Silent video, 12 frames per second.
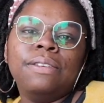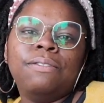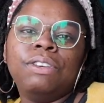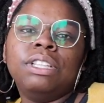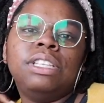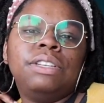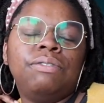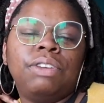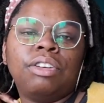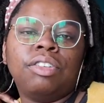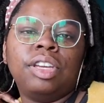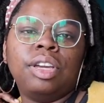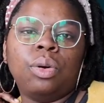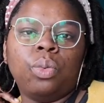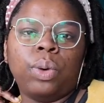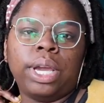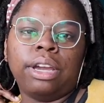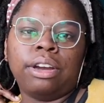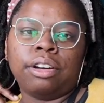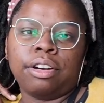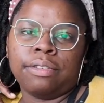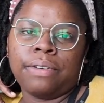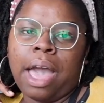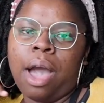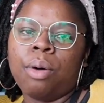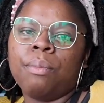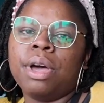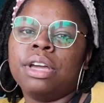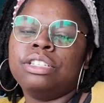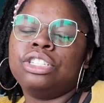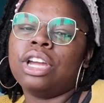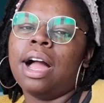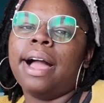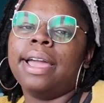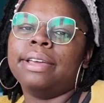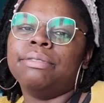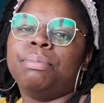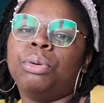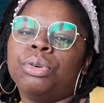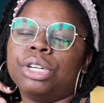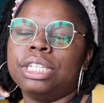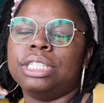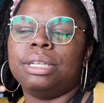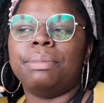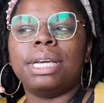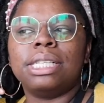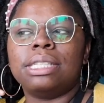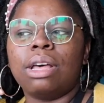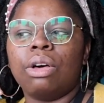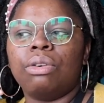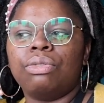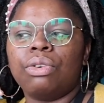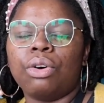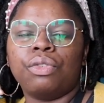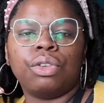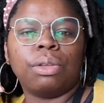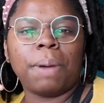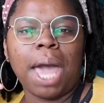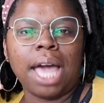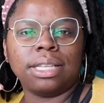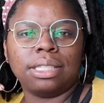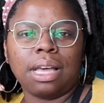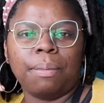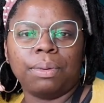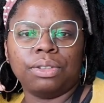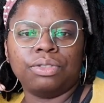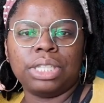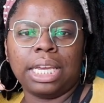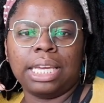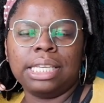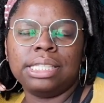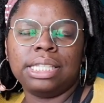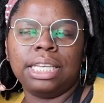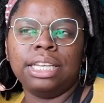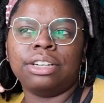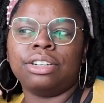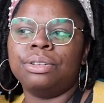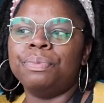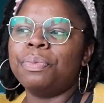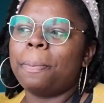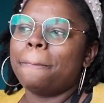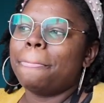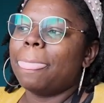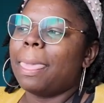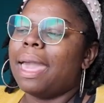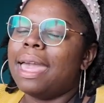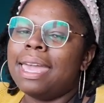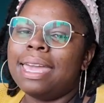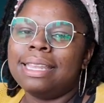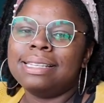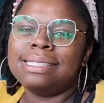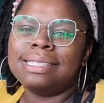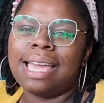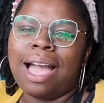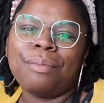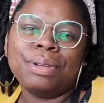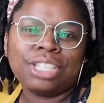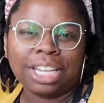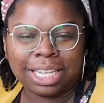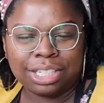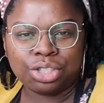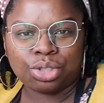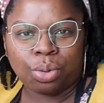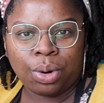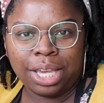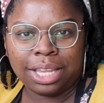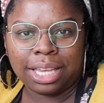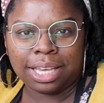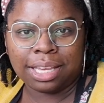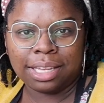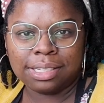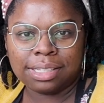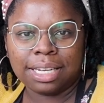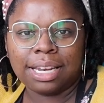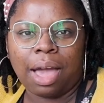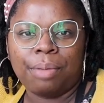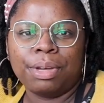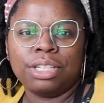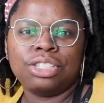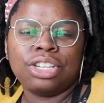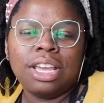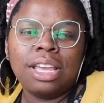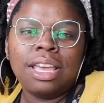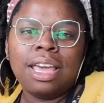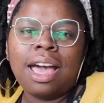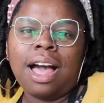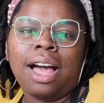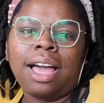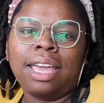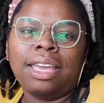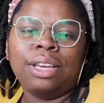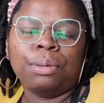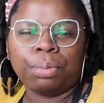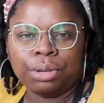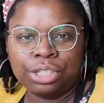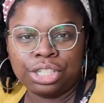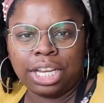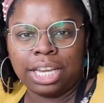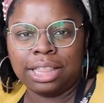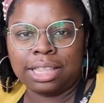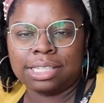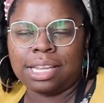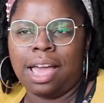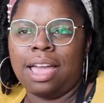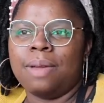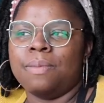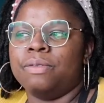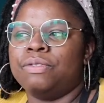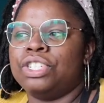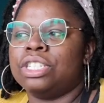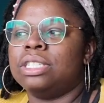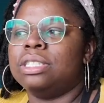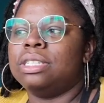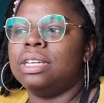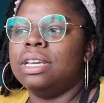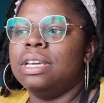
feeling very aware of how much I have poured into myself over the past couple of days here, and how much I enjoy it, and how much I appreciate the time of just